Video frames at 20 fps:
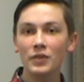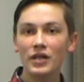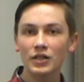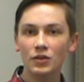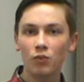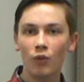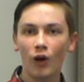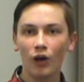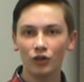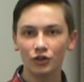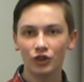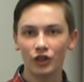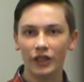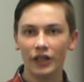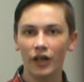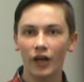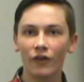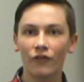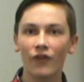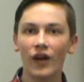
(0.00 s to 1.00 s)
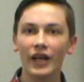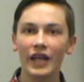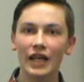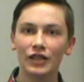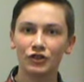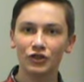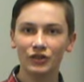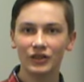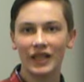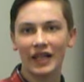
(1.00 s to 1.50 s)
Miss Waldron, our
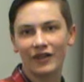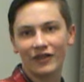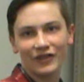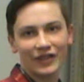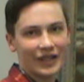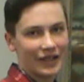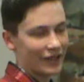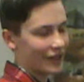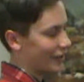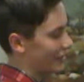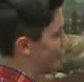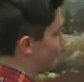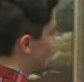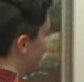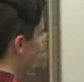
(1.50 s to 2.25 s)
financial secretary.